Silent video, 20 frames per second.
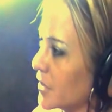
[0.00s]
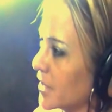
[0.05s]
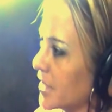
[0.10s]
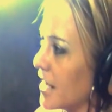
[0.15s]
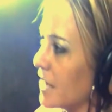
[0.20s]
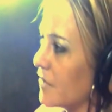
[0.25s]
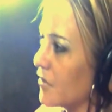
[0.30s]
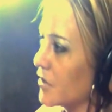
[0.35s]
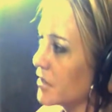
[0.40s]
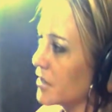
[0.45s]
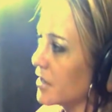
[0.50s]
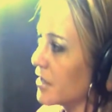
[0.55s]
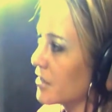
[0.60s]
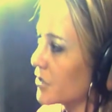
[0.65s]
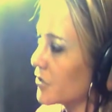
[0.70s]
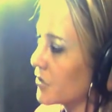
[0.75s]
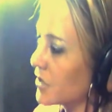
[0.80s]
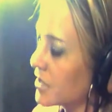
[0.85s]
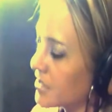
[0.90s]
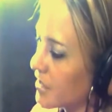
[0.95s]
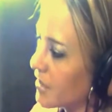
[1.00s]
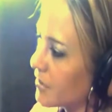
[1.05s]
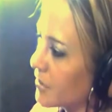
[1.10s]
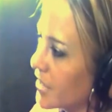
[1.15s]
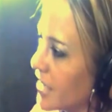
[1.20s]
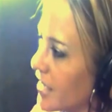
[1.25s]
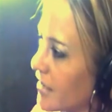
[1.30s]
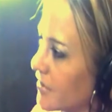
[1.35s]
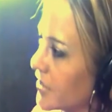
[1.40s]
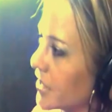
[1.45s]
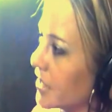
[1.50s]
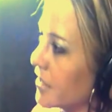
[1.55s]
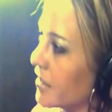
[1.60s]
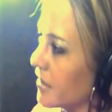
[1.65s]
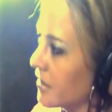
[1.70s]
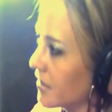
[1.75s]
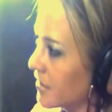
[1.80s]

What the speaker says: We didn't have all the luxuries that we have here.